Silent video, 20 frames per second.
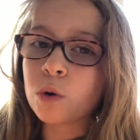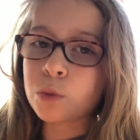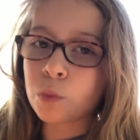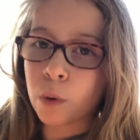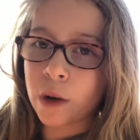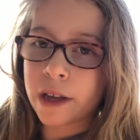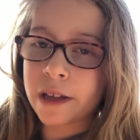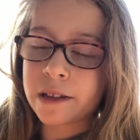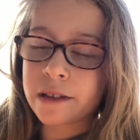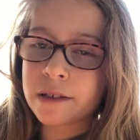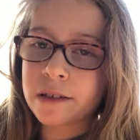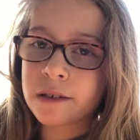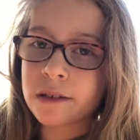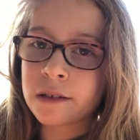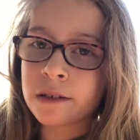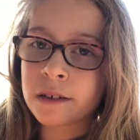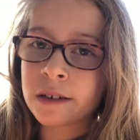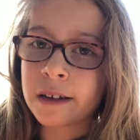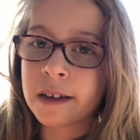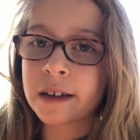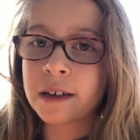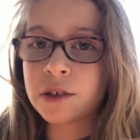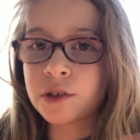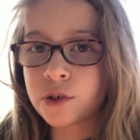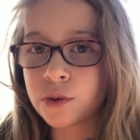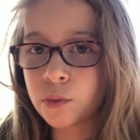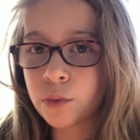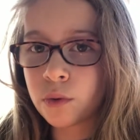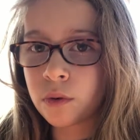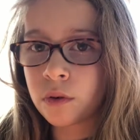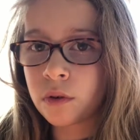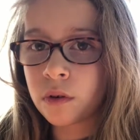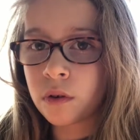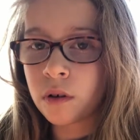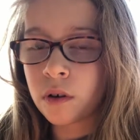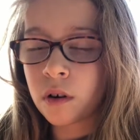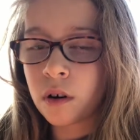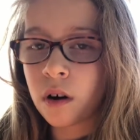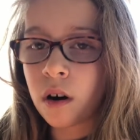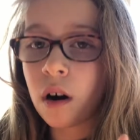wins into
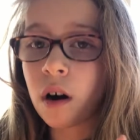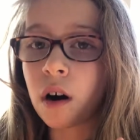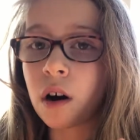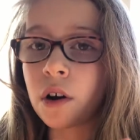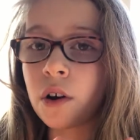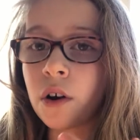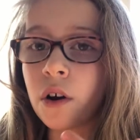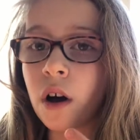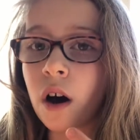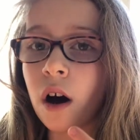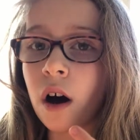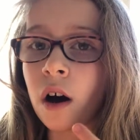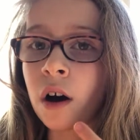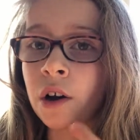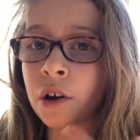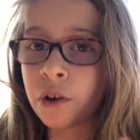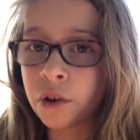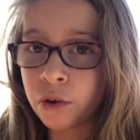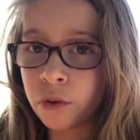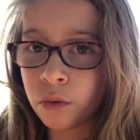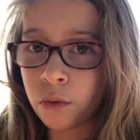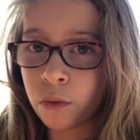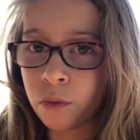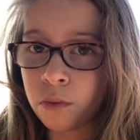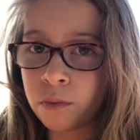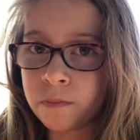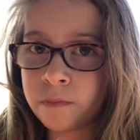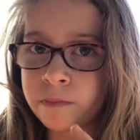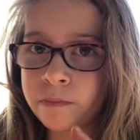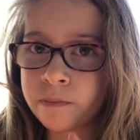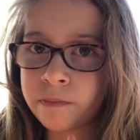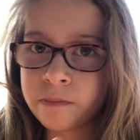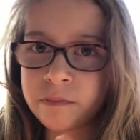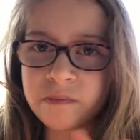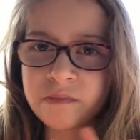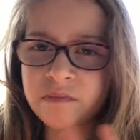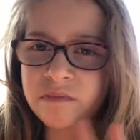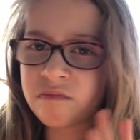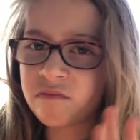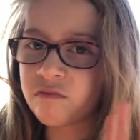a new
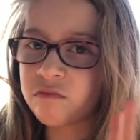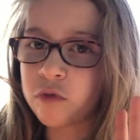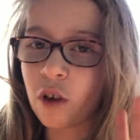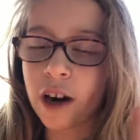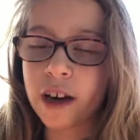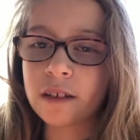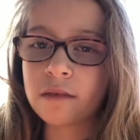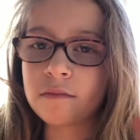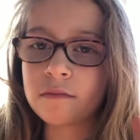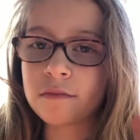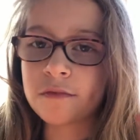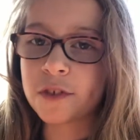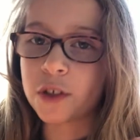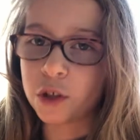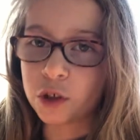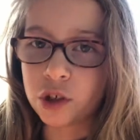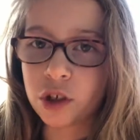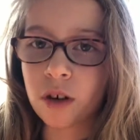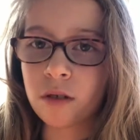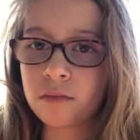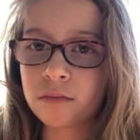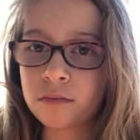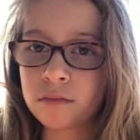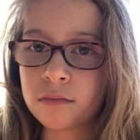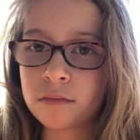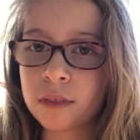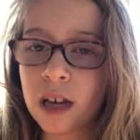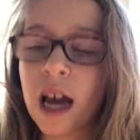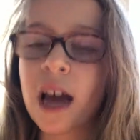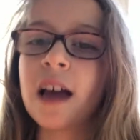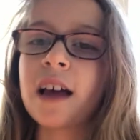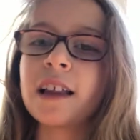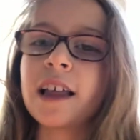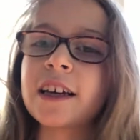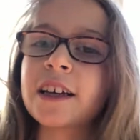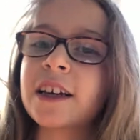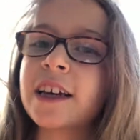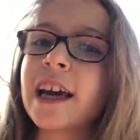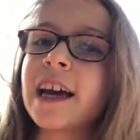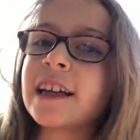bright future.
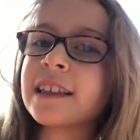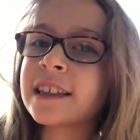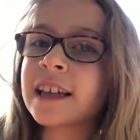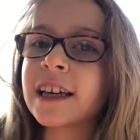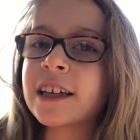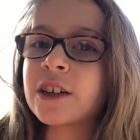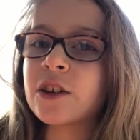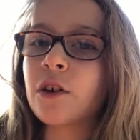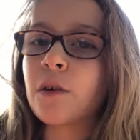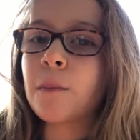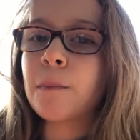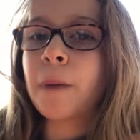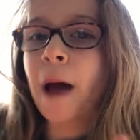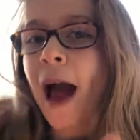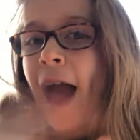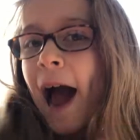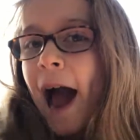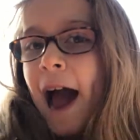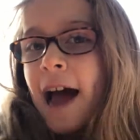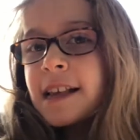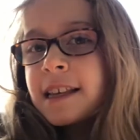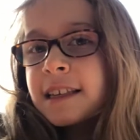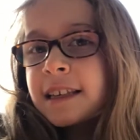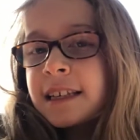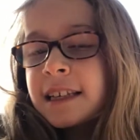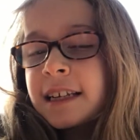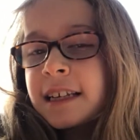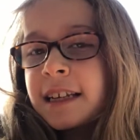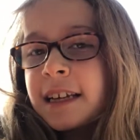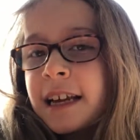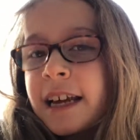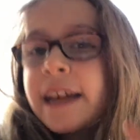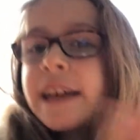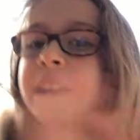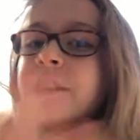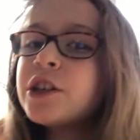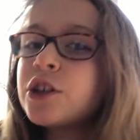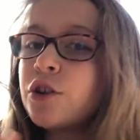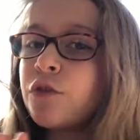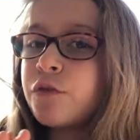Like, you can't take your past
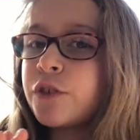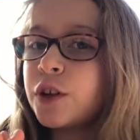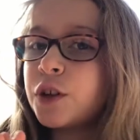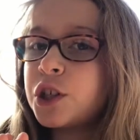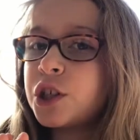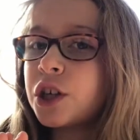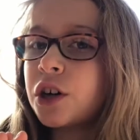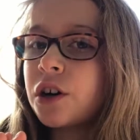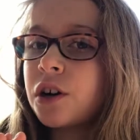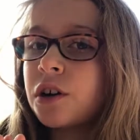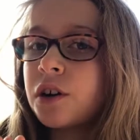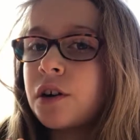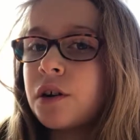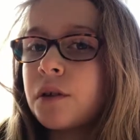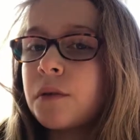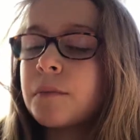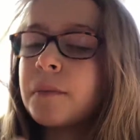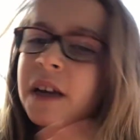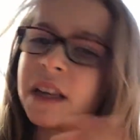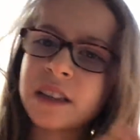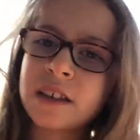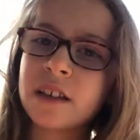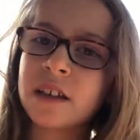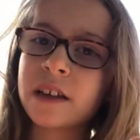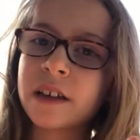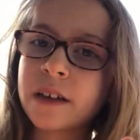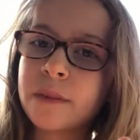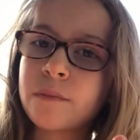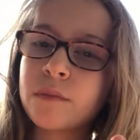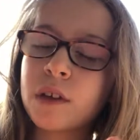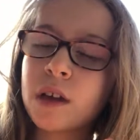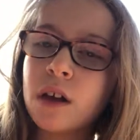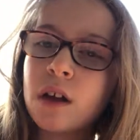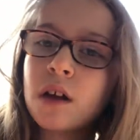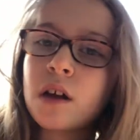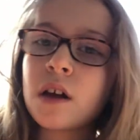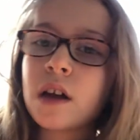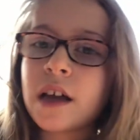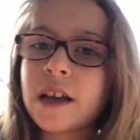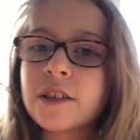into your future, basically.
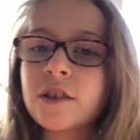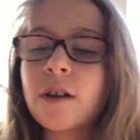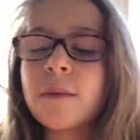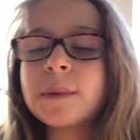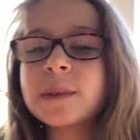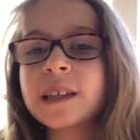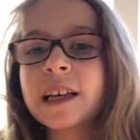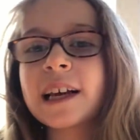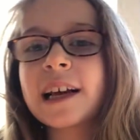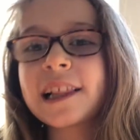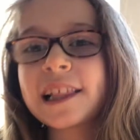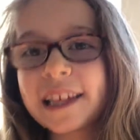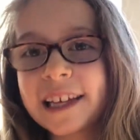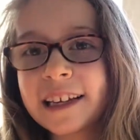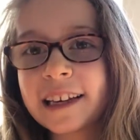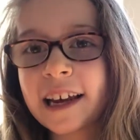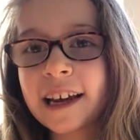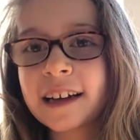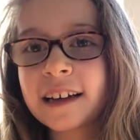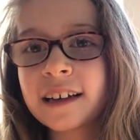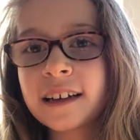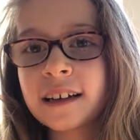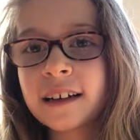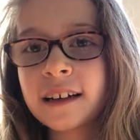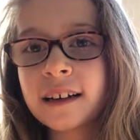It's almost like cleaning.